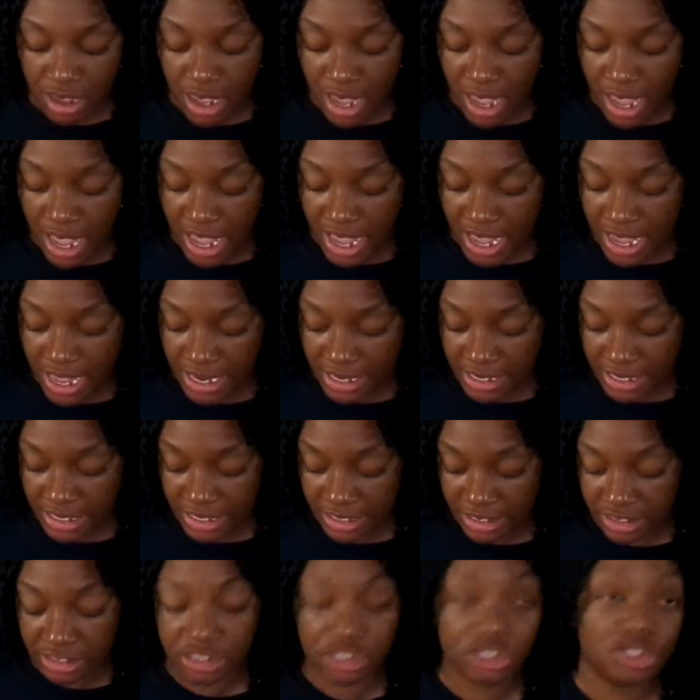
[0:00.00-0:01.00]
And
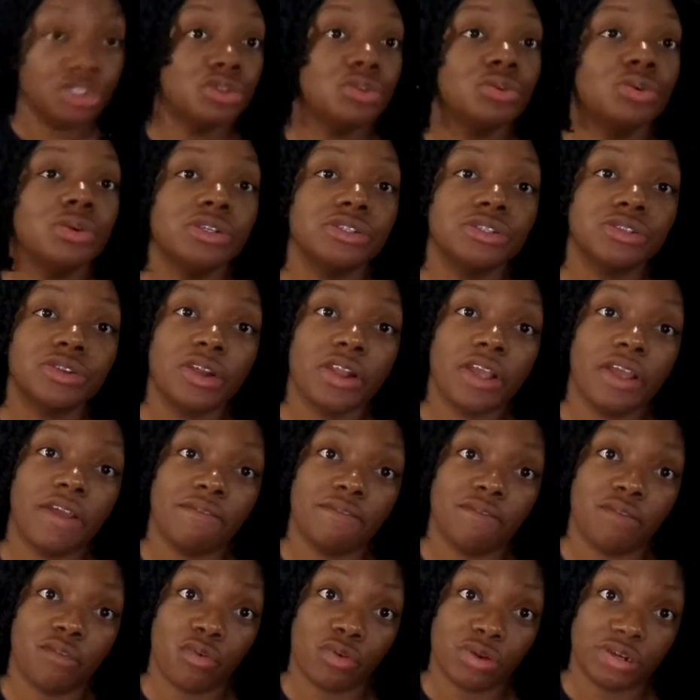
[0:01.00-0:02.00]
it is
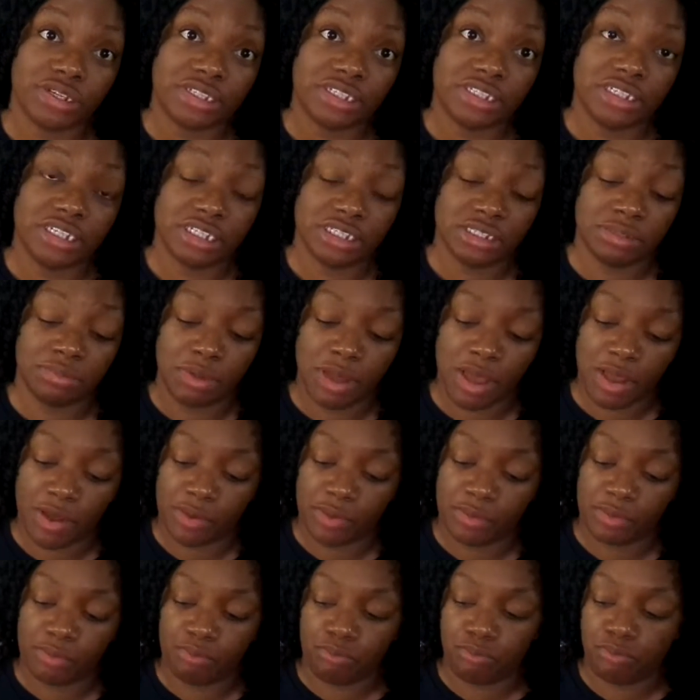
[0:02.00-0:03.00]
246
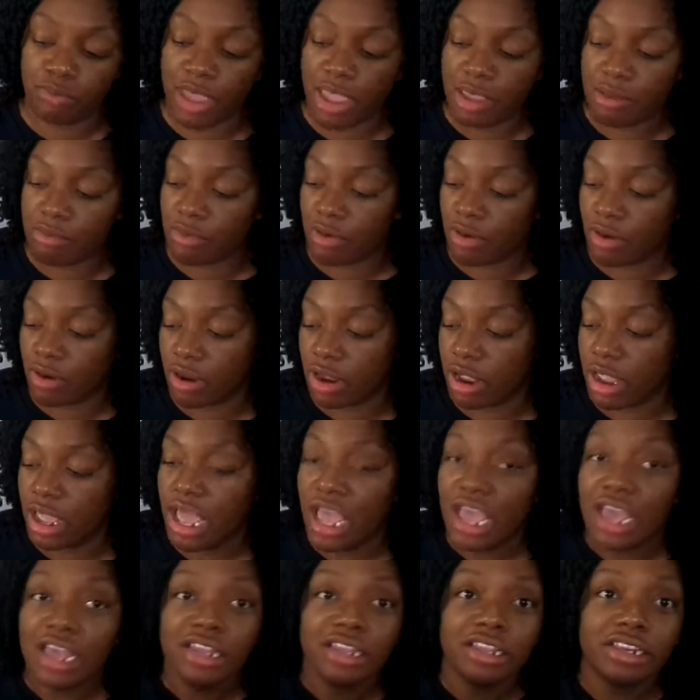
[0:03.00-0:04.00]
pound paper.
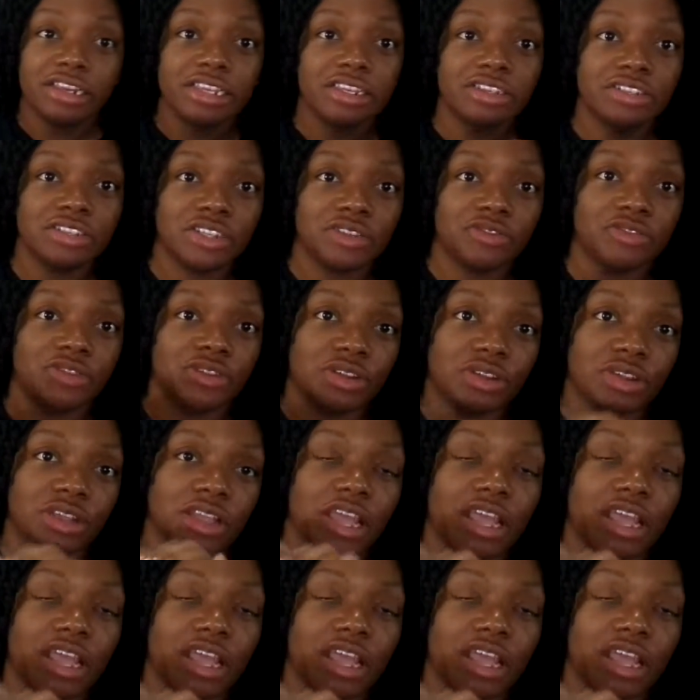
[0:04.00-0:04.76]
And here's the,